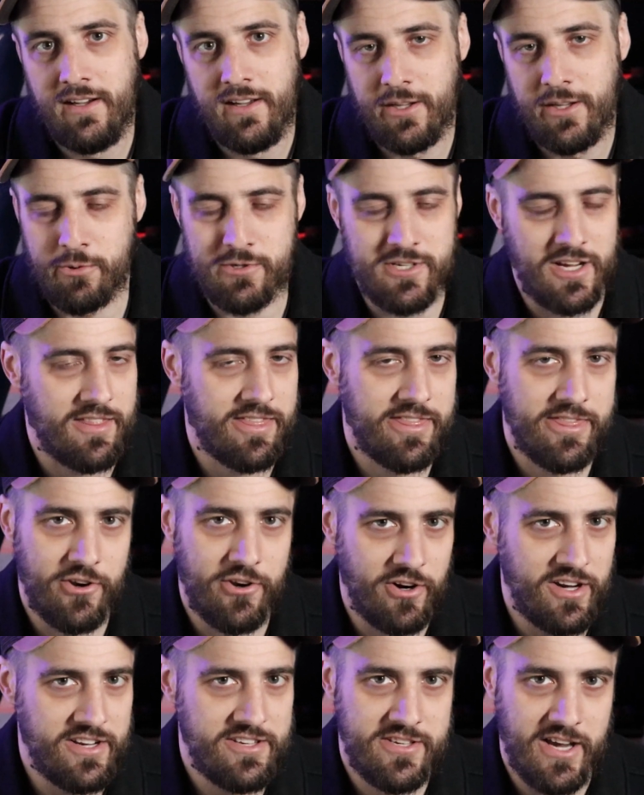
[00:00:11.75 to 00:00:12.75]
There was like
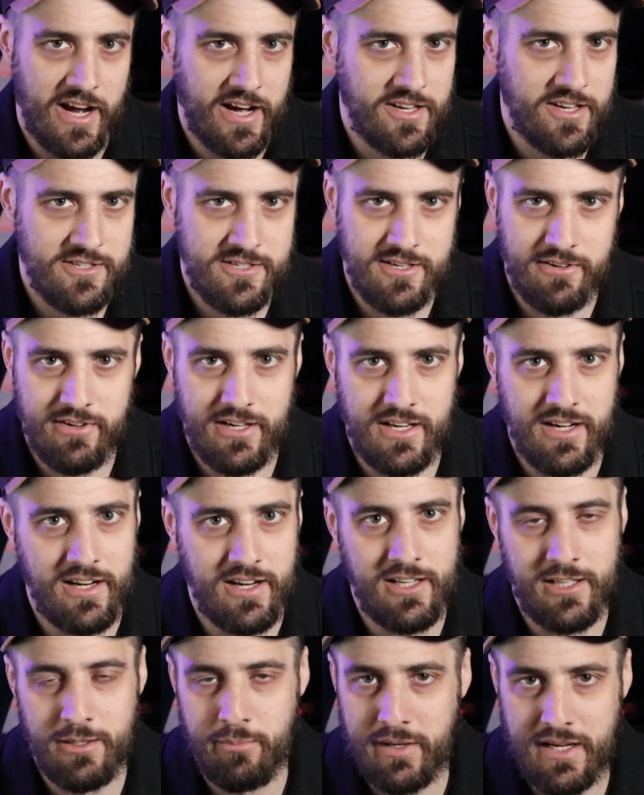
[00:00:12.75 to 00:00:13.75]
30 seconds of it
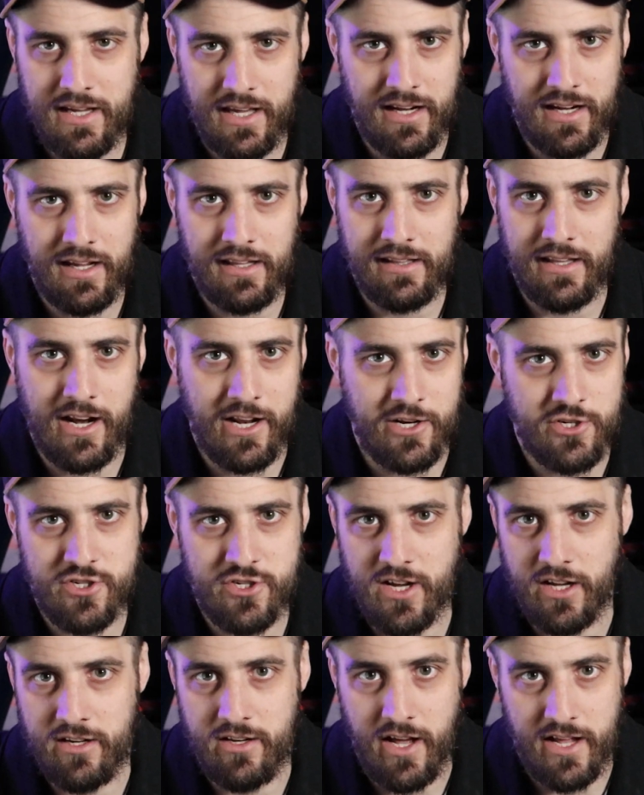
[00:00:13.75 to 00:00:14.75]
in the beginning that I just
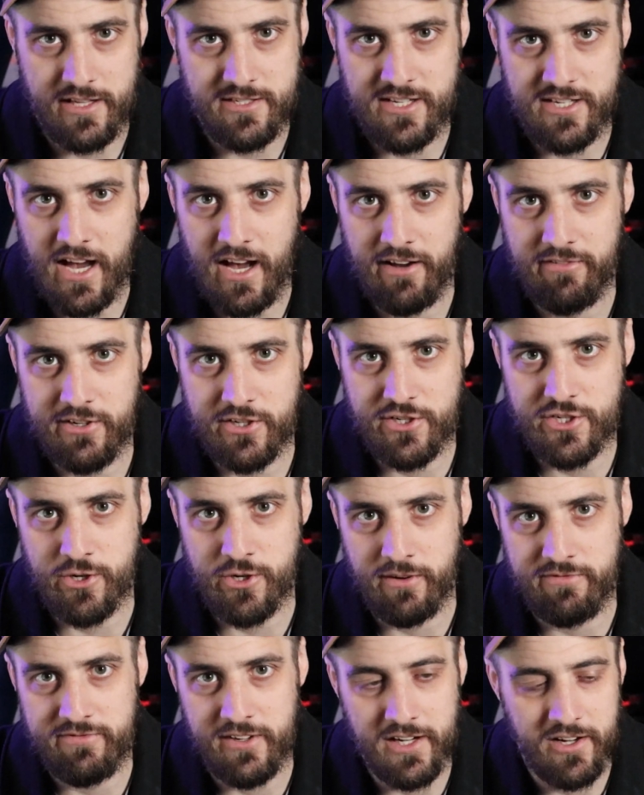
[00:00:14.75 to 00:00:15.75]
could not salvage. So
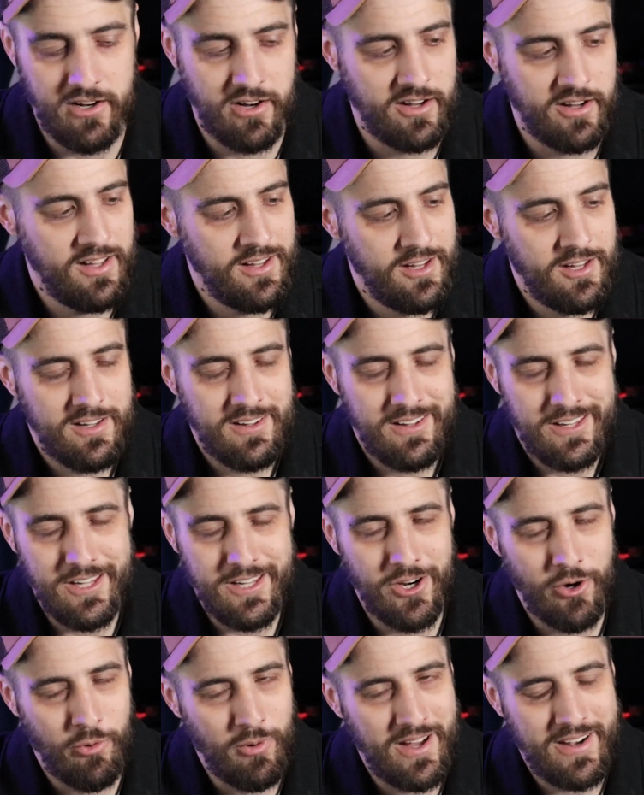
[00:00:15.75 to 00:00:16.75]
I figured, you
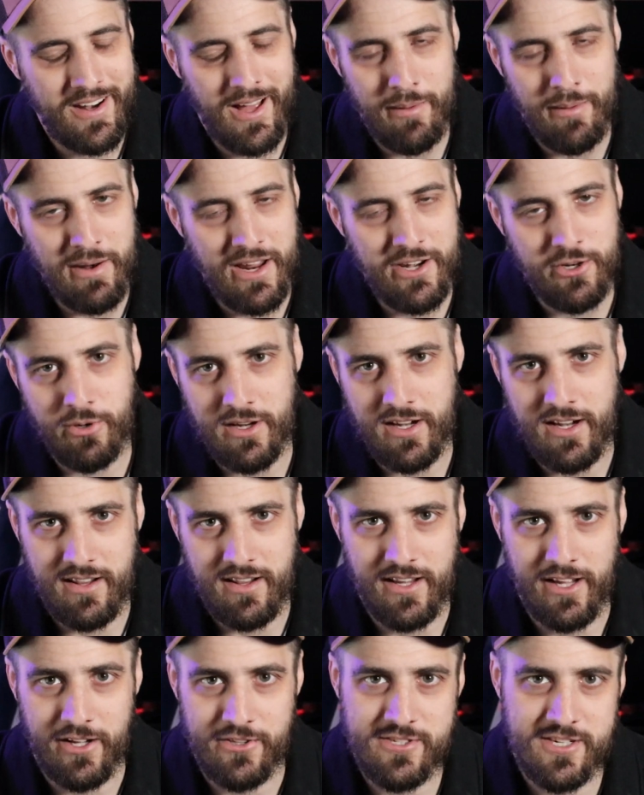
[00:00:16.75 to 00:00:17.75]
know what? I'm not doing
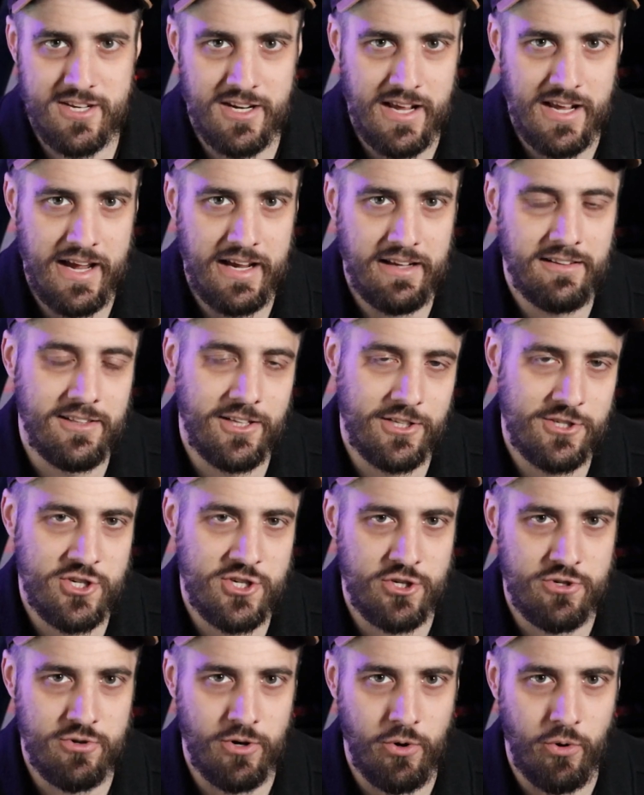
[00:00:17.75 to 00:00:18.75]
anything else today. Let's
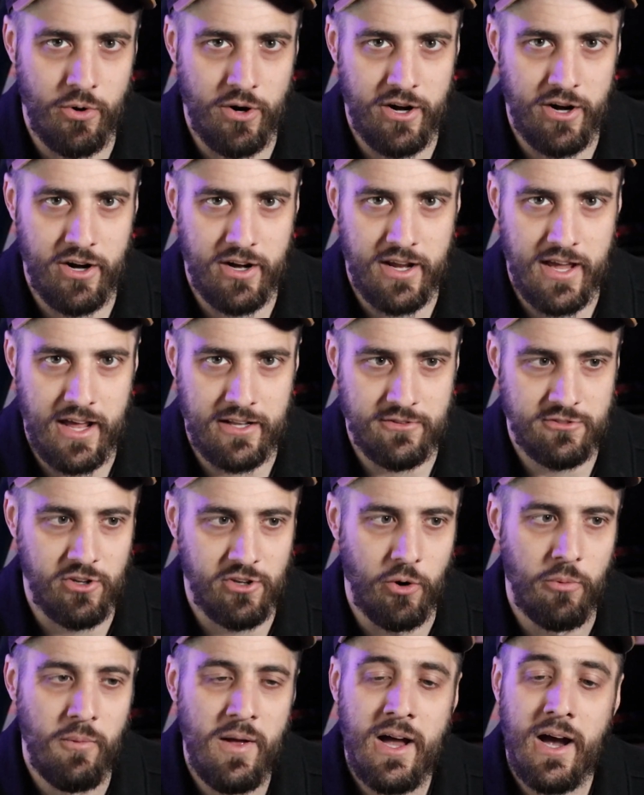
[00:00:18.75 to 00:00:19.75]
just record it again.
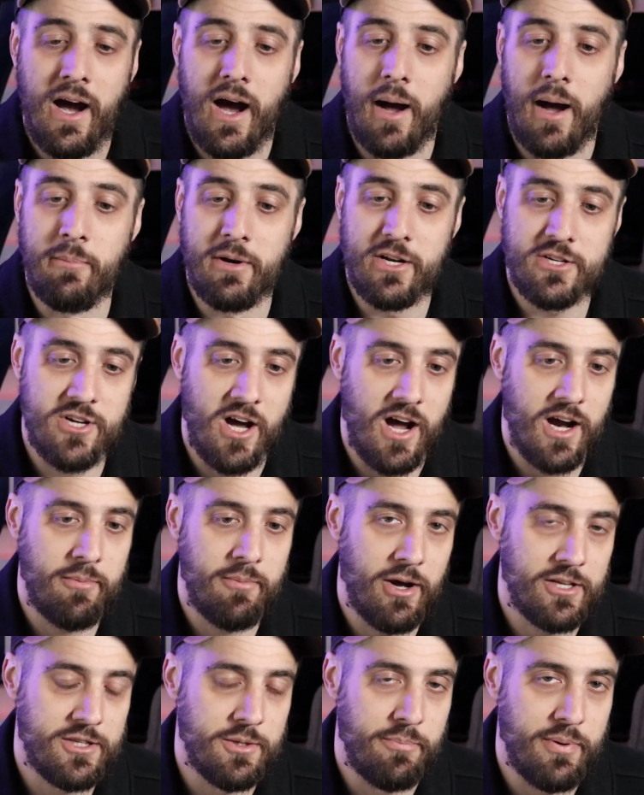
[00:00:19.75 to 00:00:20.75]
So I'm going to talk
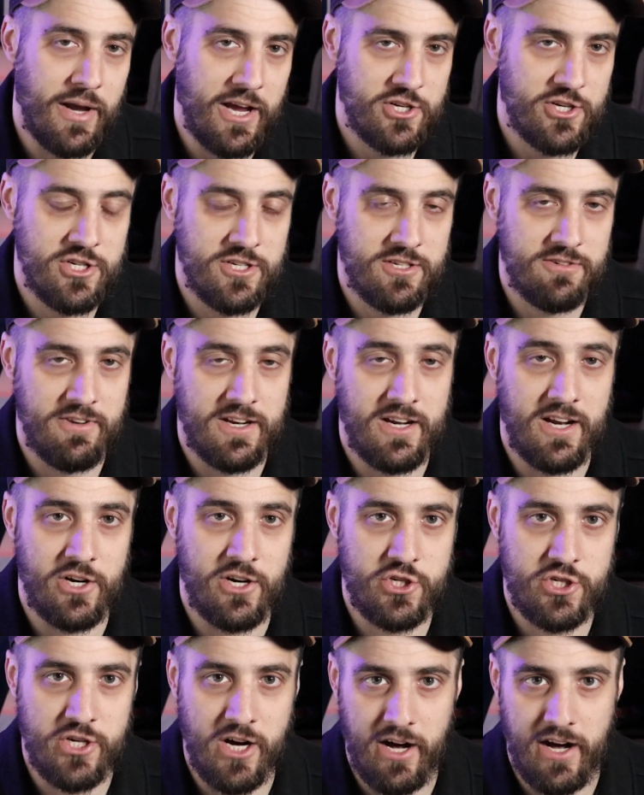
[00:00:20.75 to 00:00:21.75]
about the Banshees of
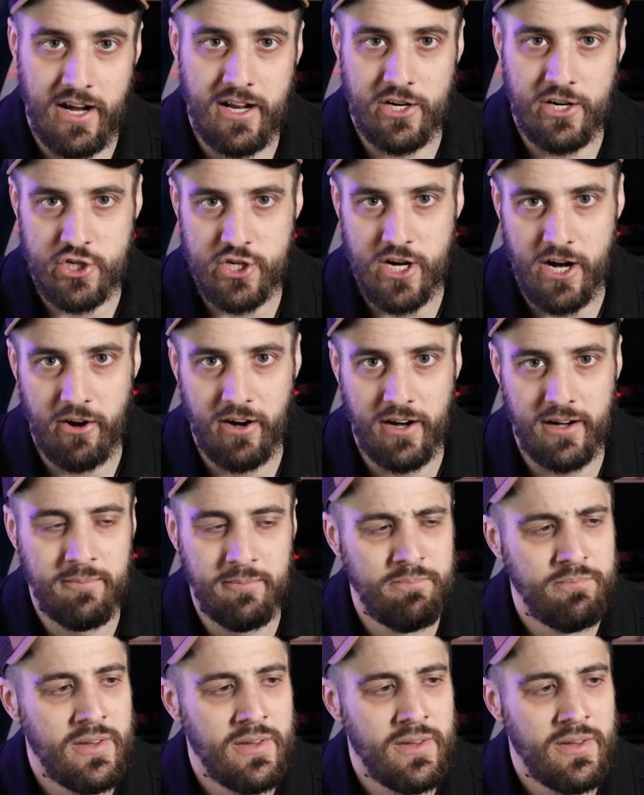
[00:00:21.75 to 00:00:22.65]
Inisherin.